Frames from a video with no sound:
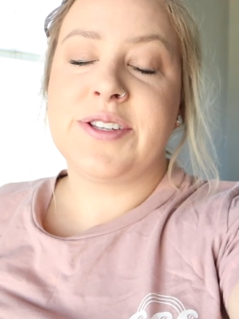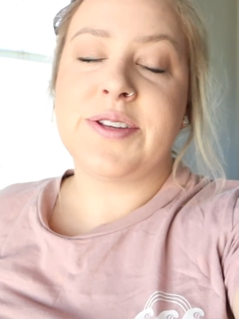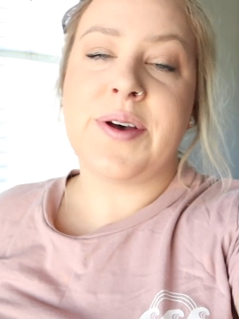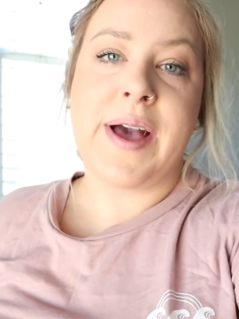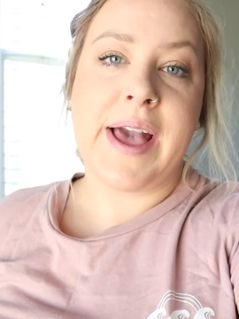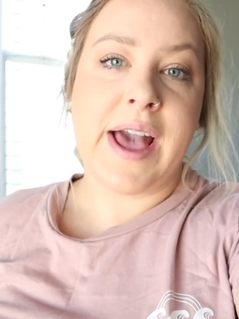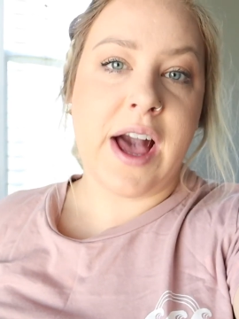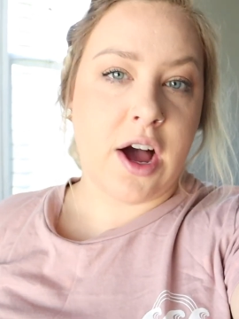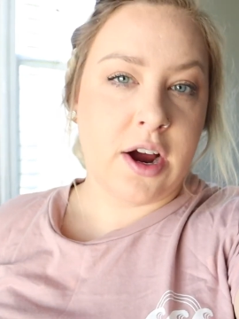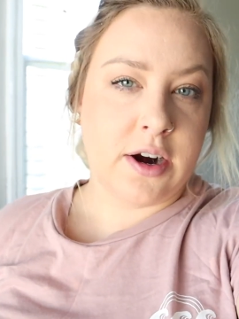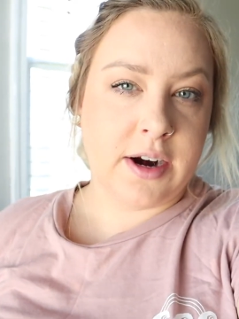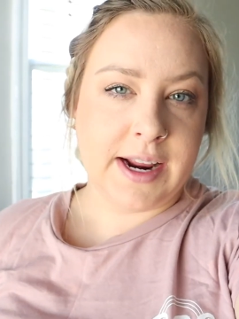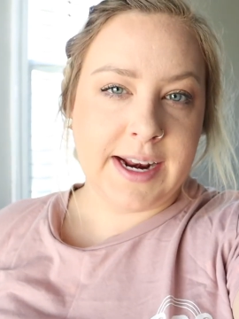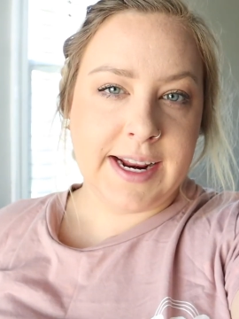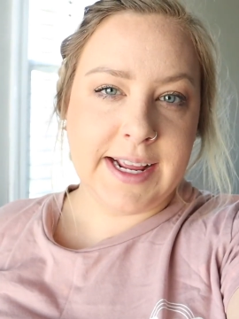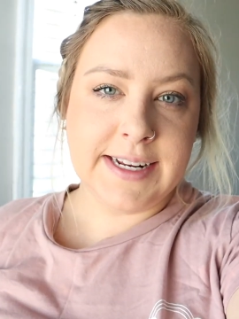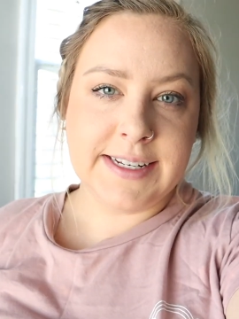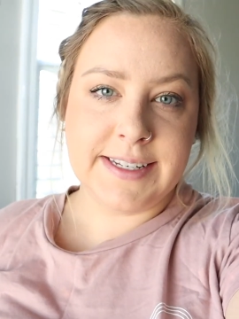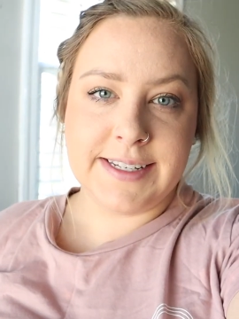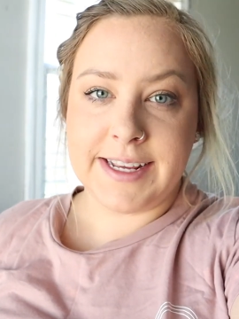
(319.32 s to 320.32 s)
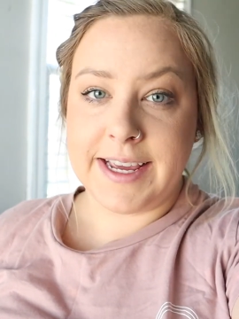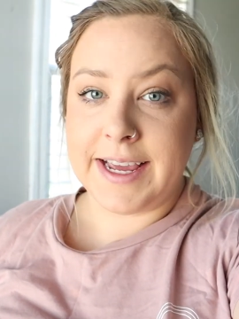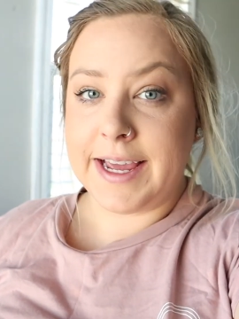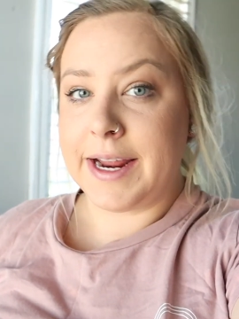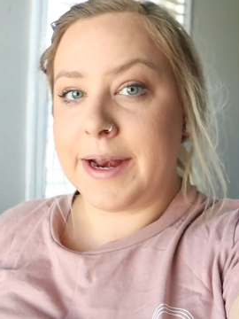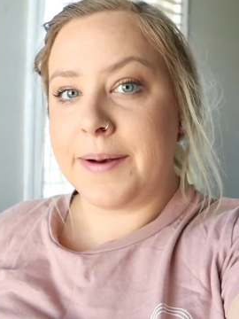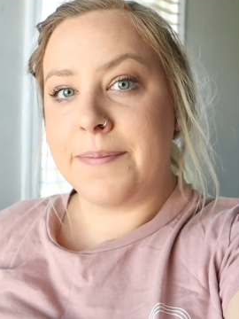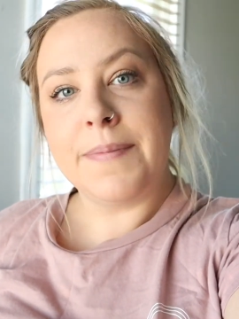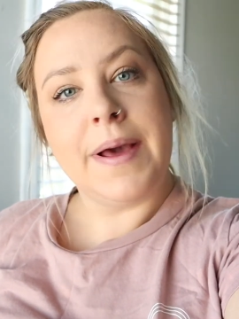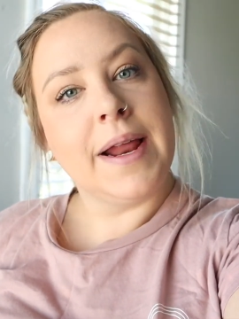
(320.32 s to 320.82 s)
I already
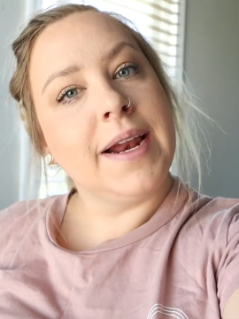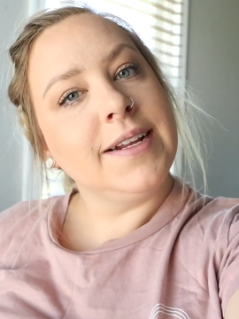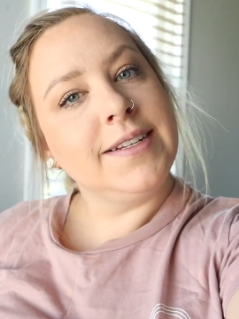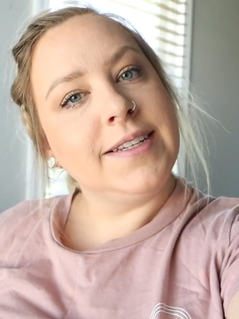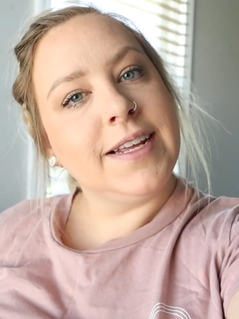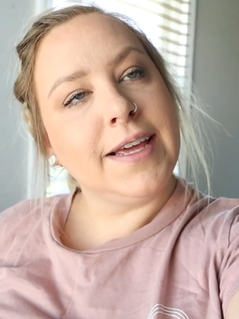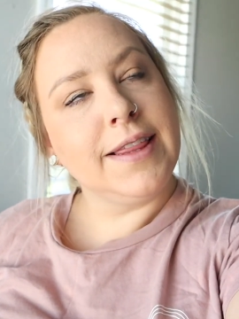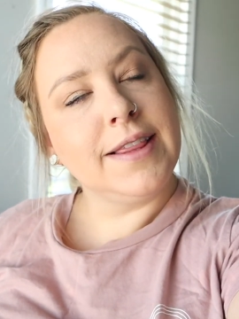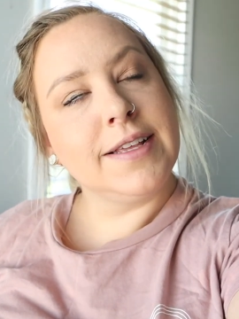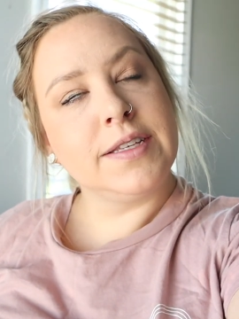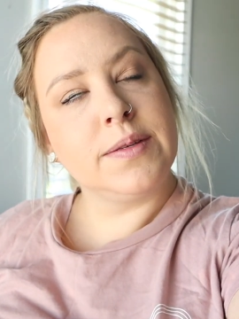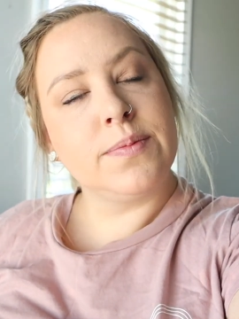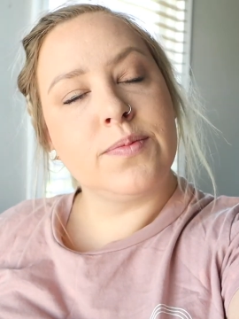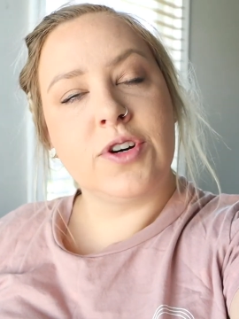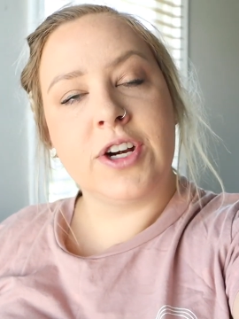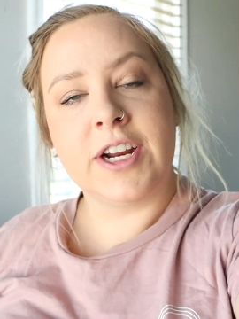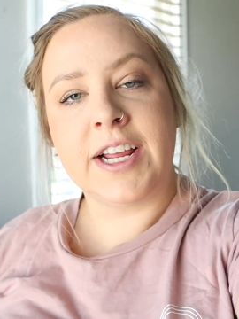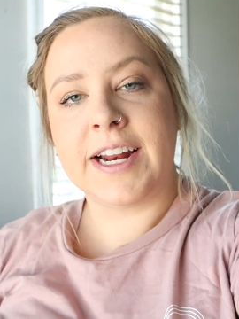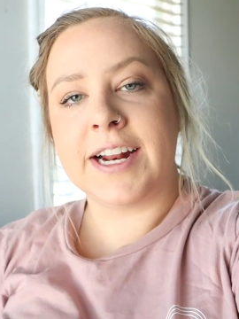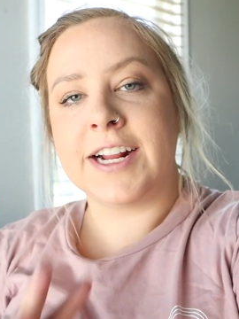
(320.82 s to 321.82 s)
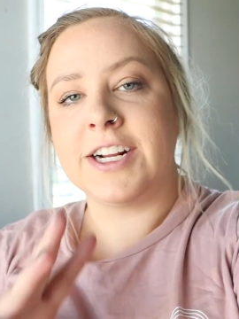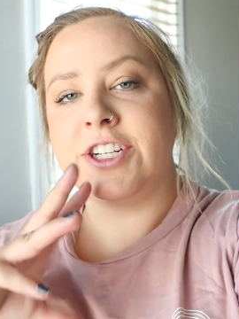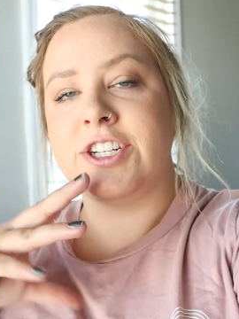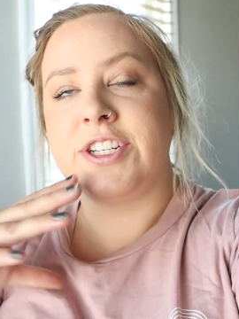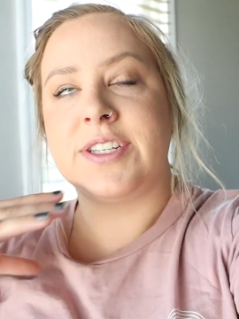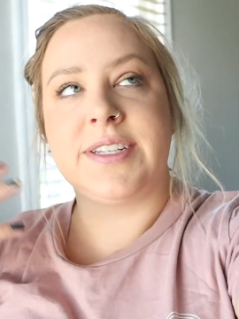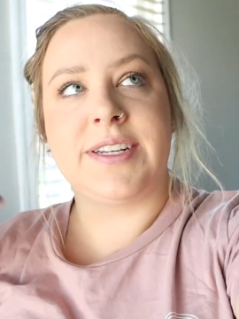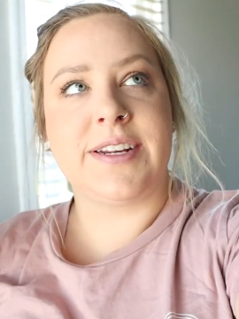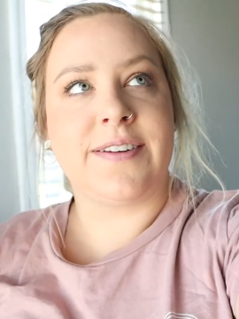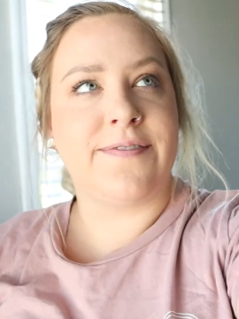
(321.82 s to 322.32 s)
did meditate this morning. I
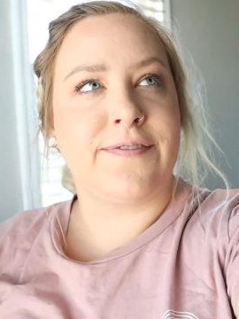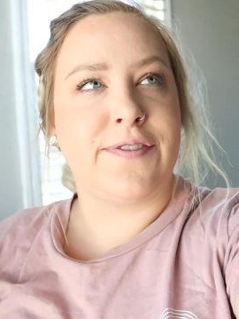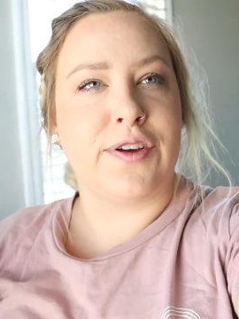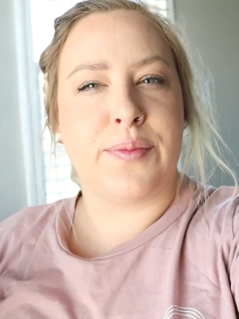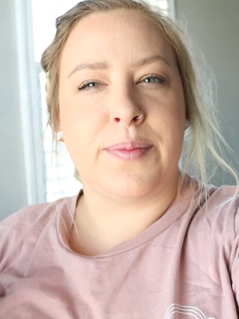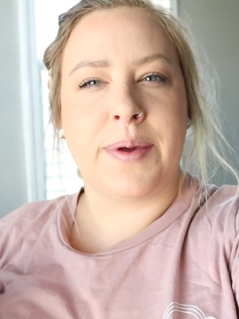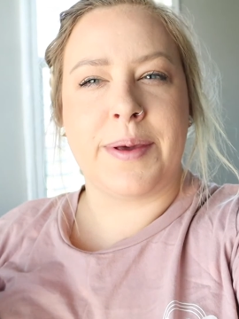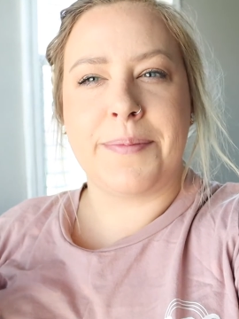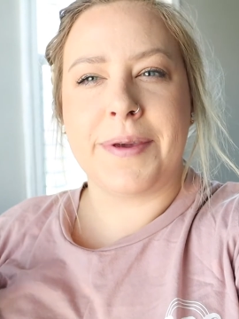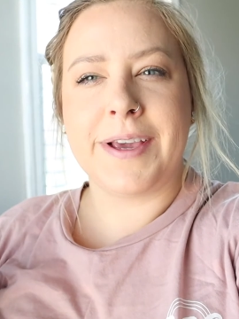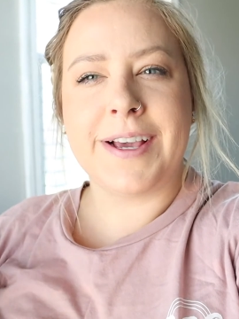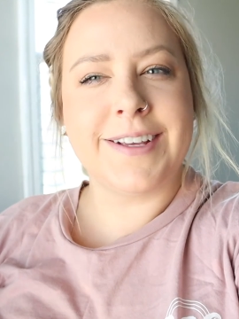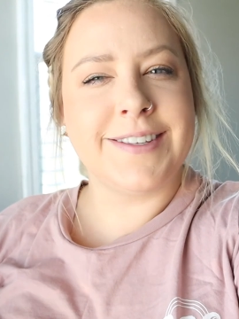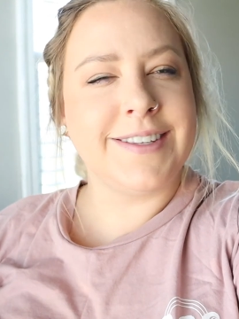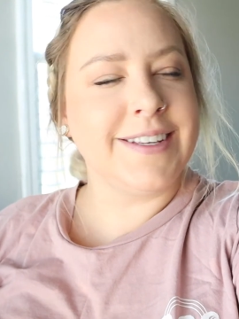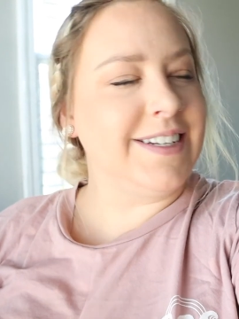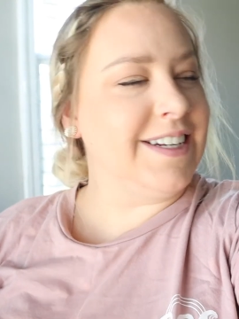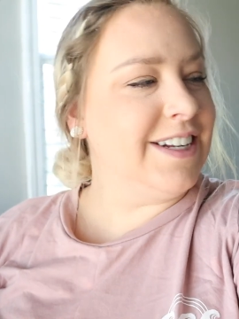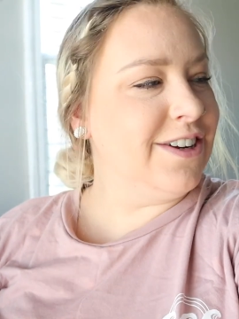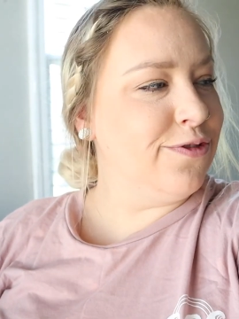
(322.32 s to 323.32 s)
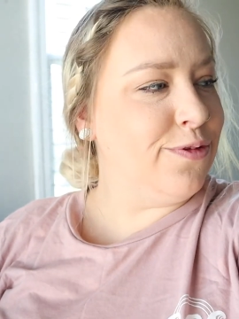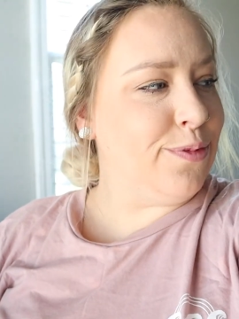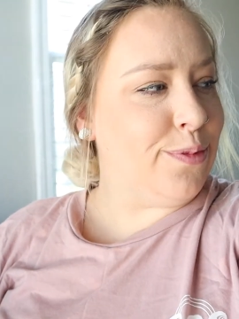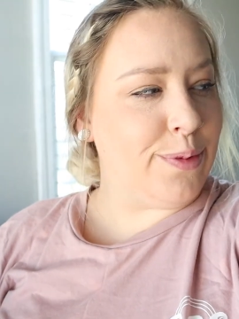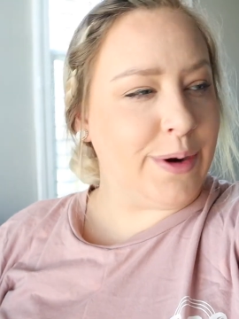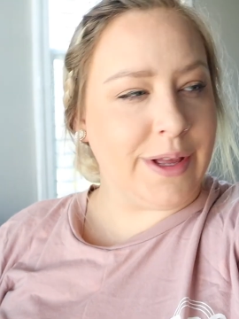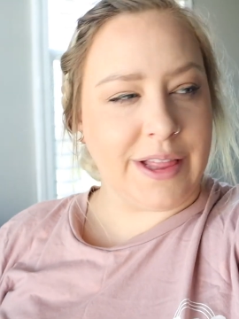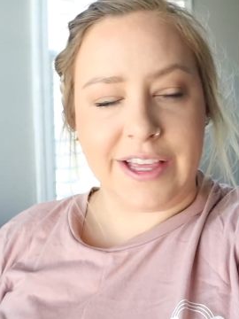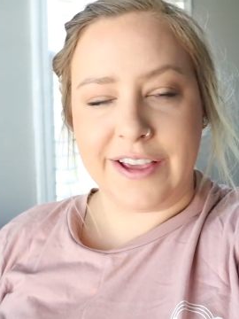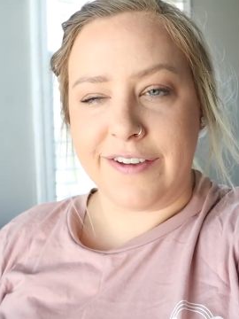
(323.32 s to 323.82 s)
just didn't film it because I didn't
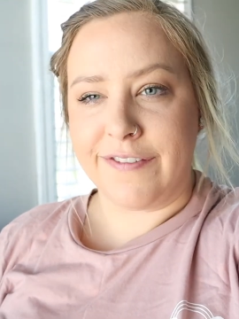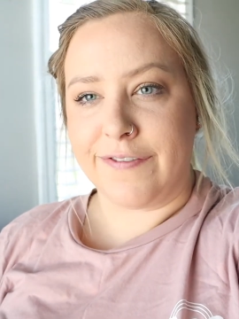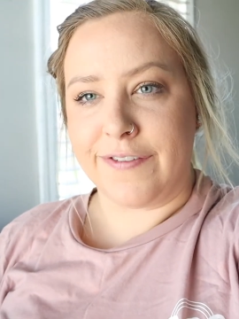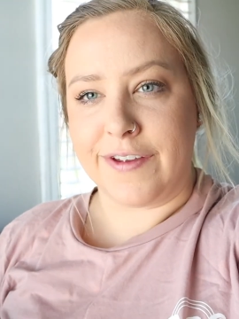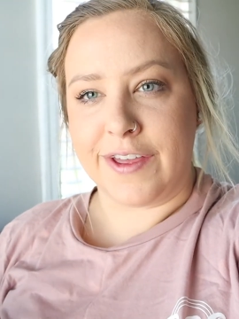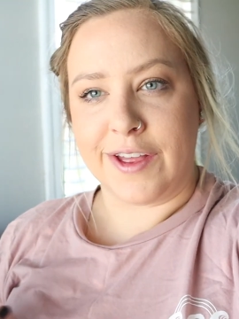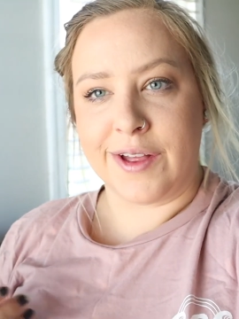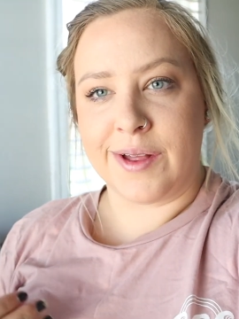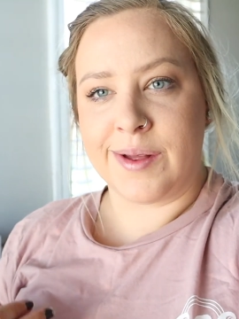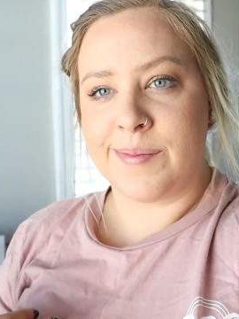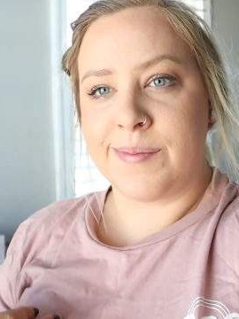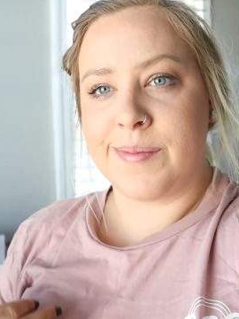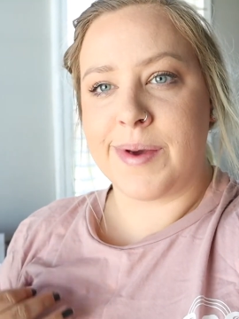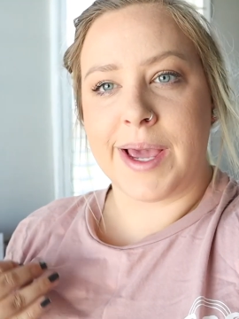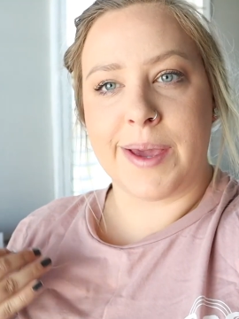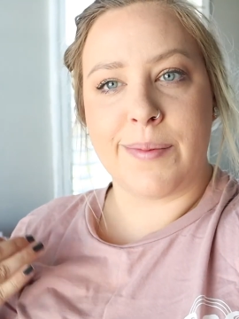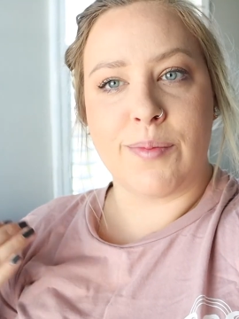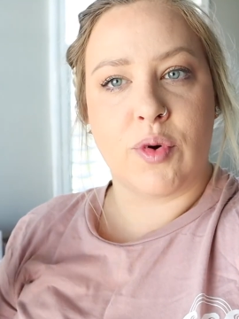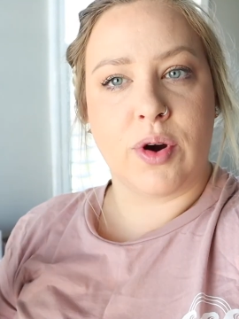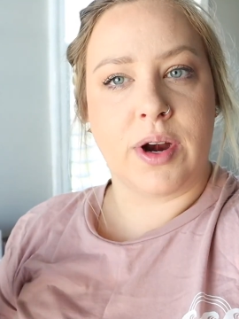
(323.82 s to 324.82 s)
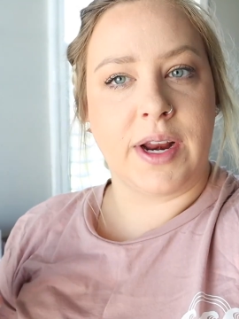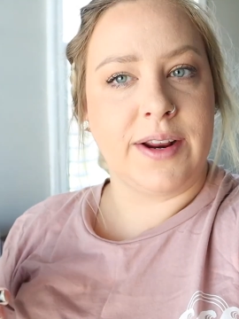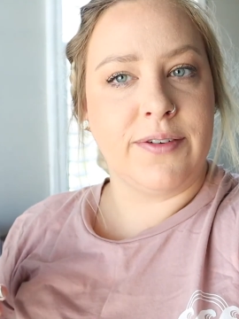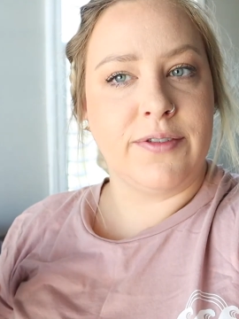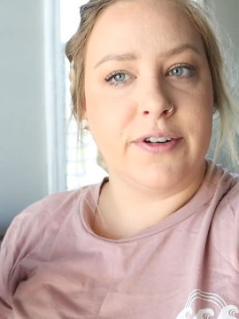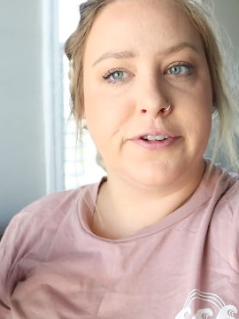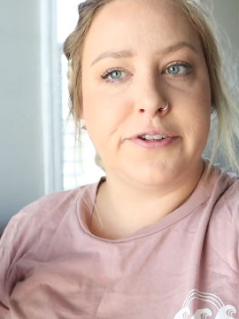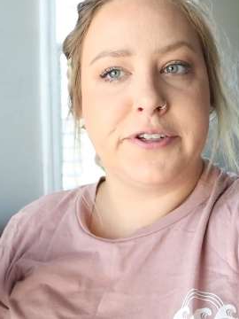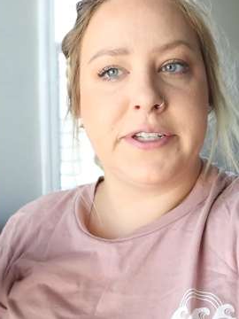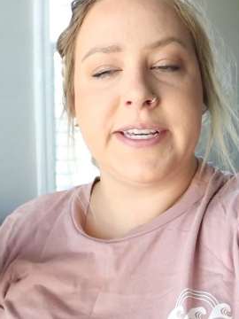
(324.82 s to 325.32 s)
really film my morning
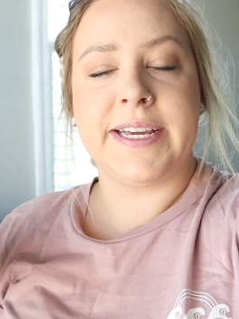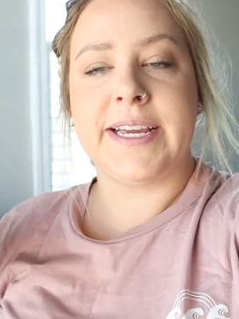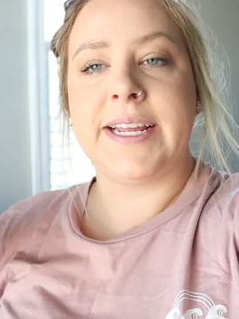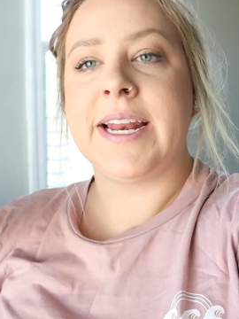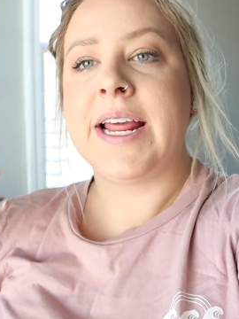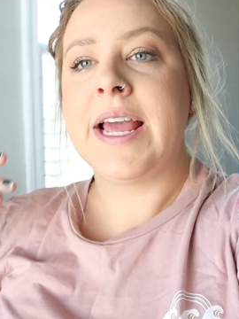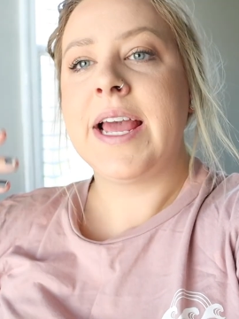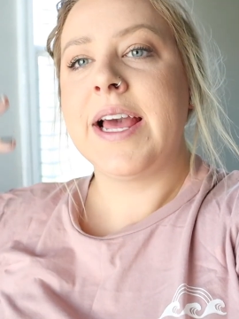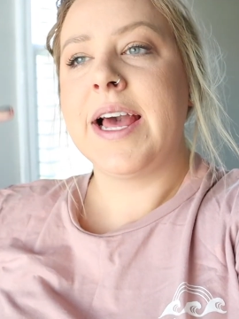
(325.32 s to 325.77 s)
routine.